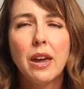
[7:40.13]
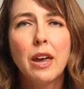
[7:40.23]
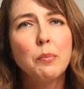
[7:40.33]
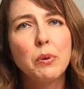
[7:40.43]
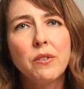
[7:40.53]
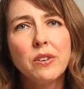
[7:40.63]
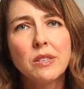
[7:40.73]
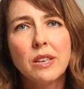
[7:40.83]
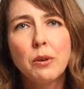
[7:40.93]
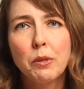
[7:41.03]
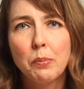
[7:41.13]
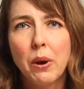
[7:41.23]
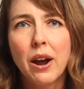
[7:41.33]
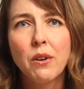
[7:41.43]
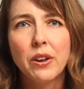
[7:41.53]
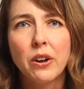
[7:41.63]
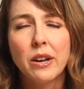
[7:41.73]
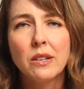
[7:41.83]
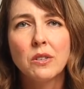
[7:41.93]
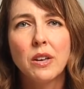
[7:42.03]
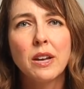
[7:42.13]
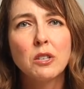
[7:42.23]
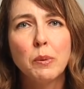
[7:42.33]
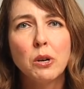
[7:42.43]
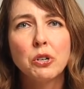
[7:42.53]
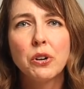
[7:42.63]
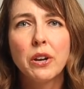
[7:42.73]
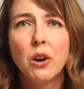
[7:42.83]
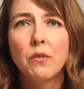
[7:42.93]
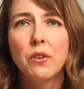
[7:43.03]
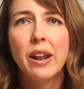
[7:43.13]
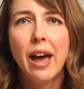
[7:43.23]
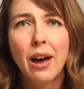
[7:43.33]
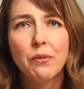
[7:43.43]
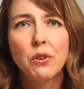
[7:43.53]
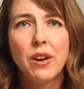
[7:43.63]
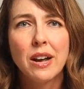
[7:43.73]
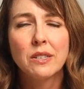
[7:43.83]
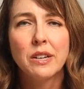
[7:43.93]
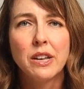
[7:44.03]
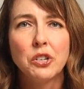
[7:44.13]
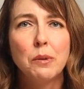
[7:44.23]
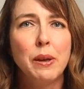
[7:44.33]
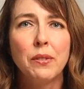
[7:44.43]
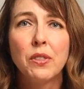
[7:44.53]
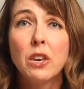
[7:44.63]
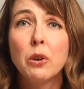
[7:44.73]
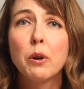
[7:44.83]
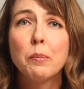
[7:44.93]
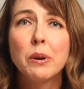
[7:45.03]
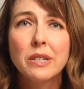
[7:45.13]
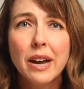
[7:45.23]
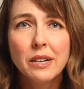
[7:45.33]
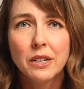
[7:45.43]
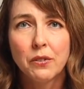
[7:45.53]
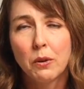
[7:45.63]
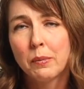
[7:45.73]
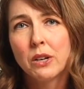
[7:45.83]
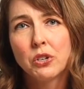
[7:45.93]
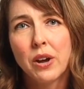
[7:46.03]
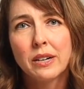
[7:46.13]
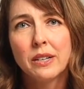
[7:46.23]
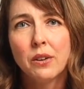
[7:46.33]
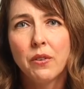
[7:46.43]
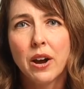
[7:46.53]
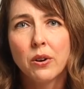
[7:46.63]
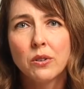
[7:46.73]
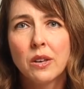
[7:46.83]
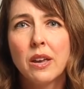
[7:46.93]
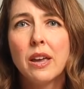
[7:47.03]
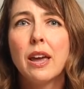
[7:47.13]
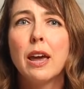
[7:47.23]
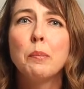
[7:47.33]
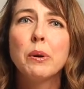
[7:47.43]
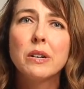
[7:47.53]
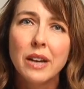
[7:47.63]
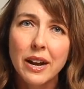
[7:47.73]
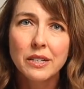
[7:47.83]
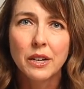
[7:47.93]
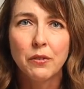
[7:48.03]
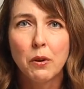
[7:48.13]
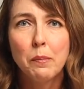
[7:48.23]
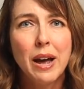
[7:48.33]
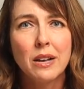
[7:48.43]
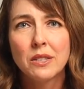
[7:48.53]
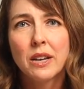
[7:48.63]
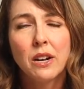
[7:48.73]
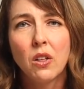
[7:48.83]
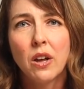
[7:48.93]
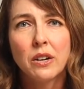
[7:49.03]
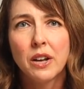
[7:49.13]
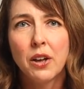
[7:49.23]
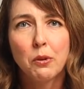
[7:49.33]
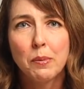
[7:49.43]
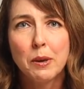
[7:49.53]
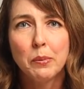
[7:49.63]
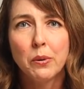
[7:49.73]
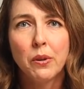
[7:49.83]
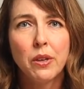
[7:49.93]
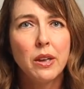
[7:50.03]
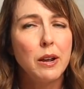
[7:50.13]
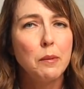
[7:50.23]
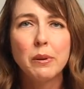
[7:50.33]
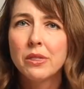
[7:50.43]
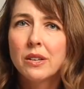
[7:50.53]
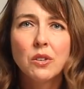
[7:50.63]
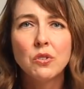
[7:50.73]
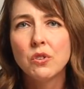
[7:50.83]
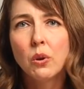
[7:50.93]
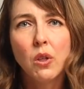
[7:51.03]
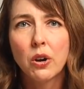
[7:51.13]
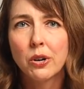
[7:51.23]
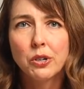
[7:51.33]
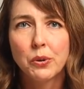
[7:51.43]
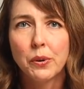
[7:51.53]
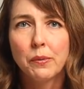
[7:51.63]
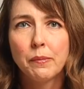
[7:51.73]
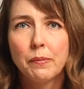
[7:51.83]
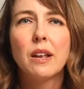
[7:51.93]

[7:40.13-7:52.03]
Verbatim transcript: And previously with prior variants, exposure to COVID after vaccination meant that you were protected from contracting the virus and protected from passing it along to other people. But this is no longer true.